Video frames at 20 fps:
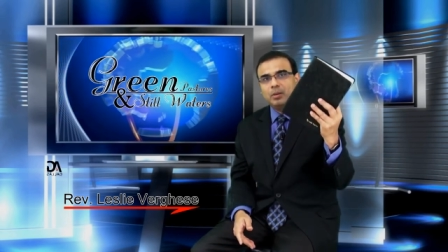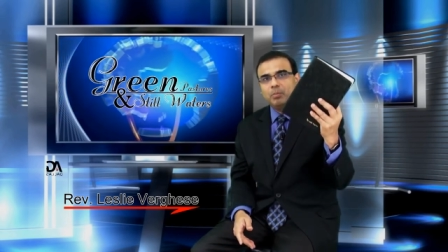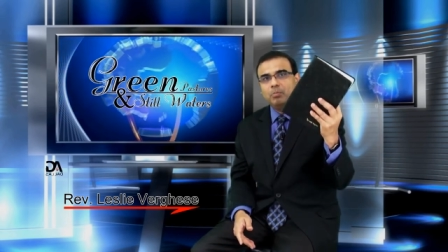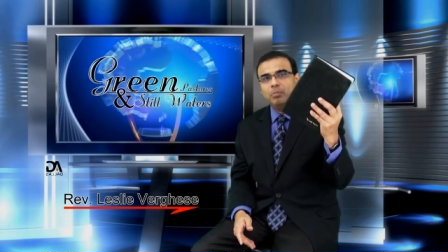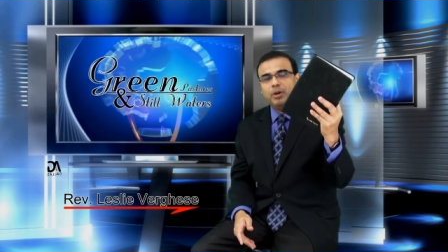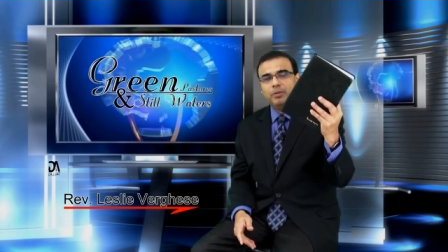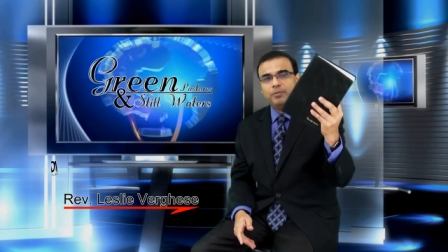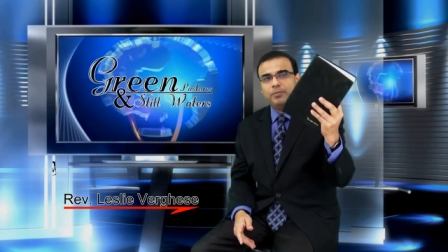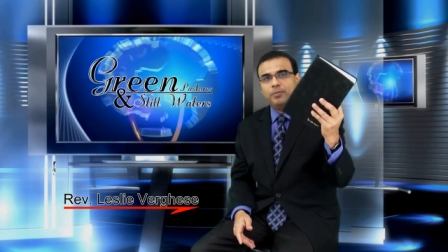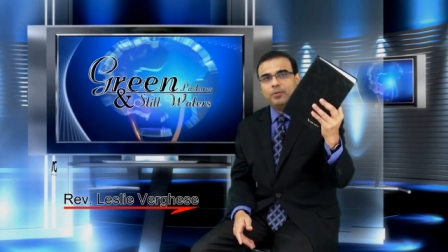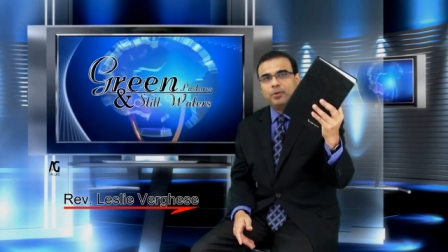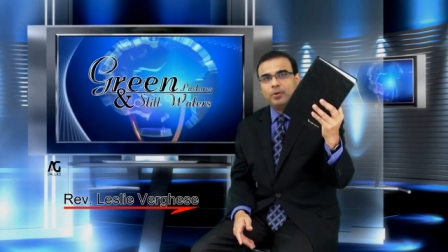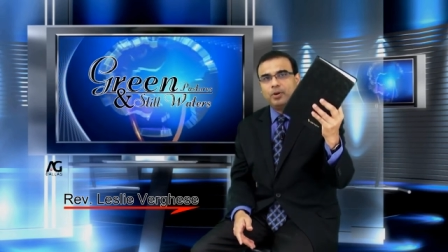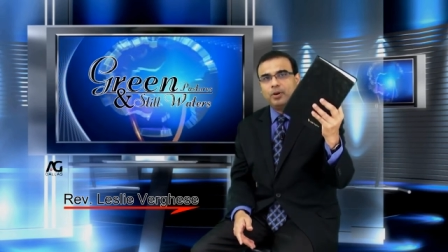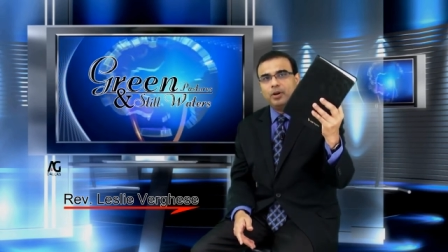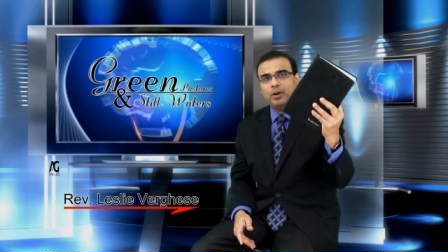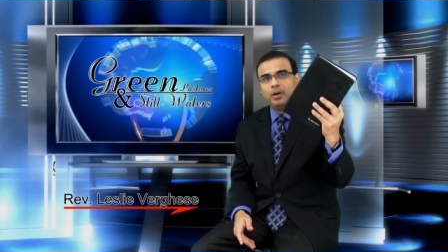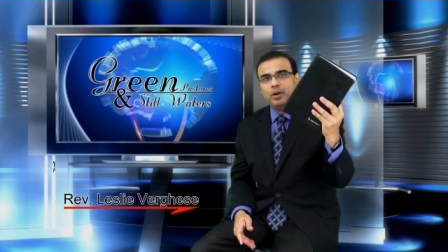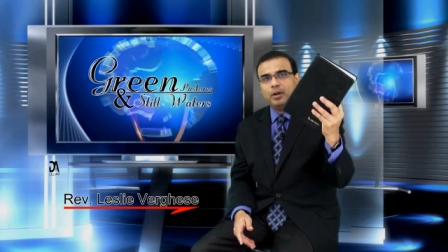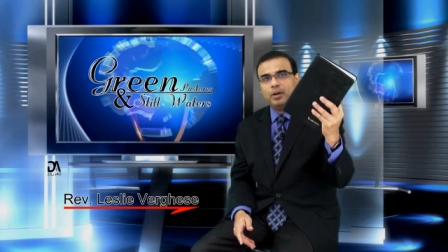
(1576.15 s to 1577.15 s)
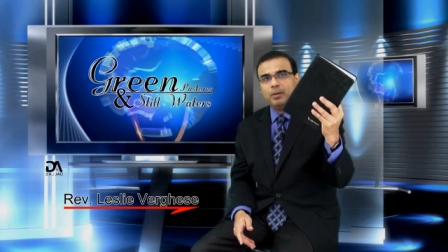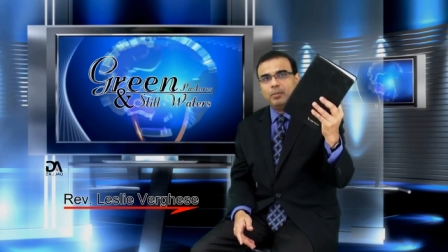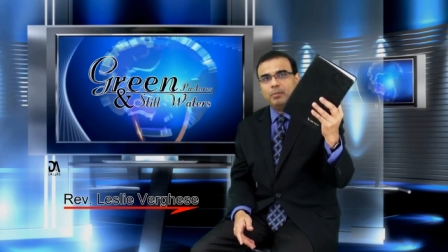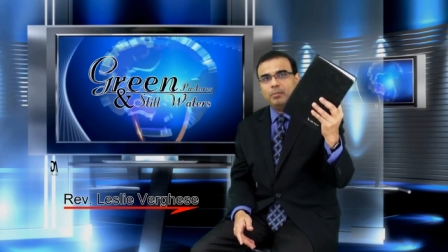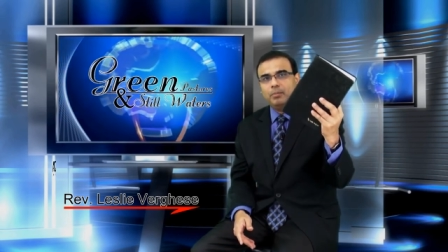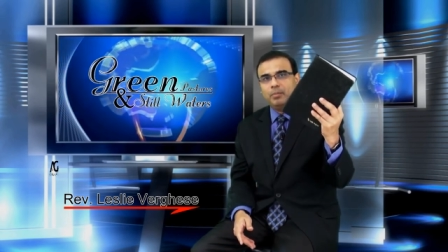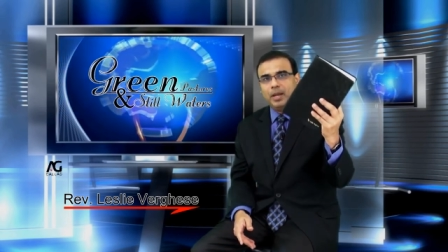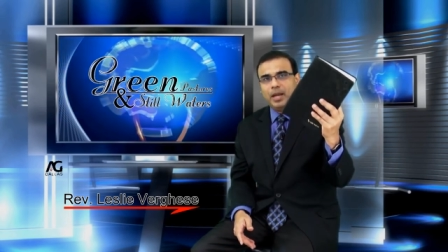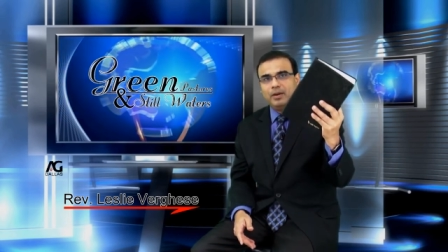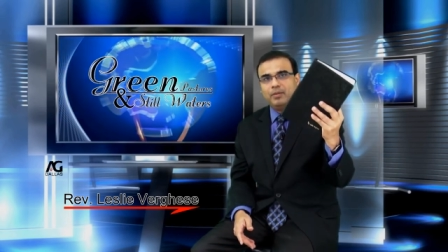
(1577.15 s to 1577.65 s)
before
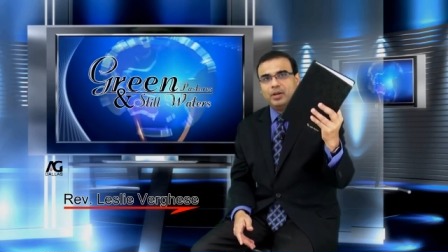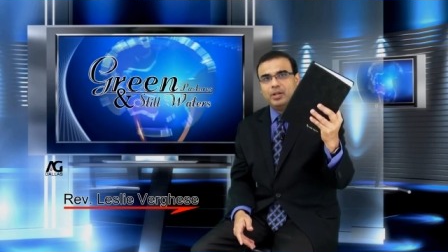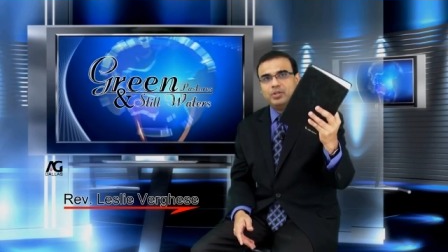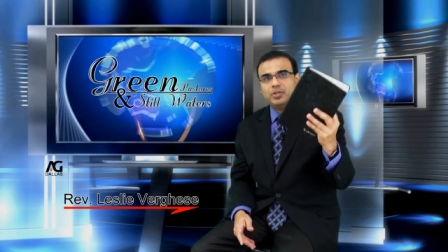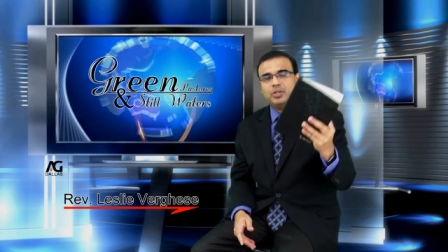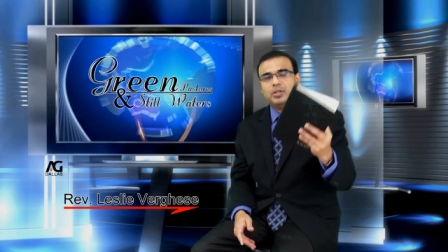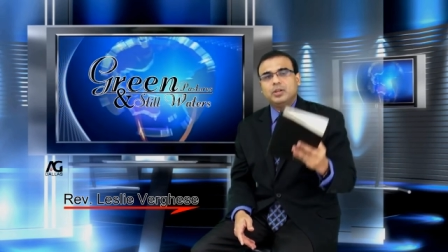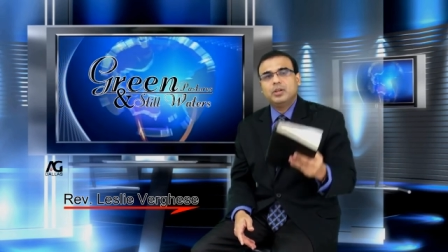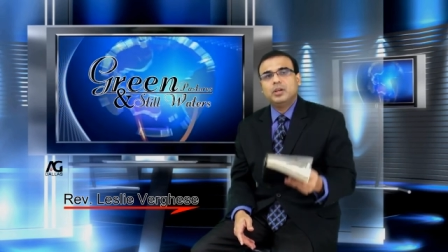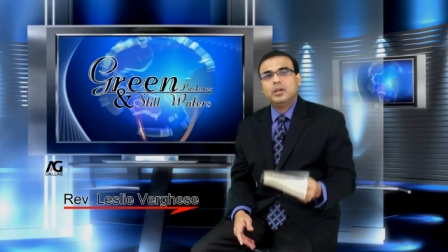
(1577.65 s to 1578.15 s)
marriage.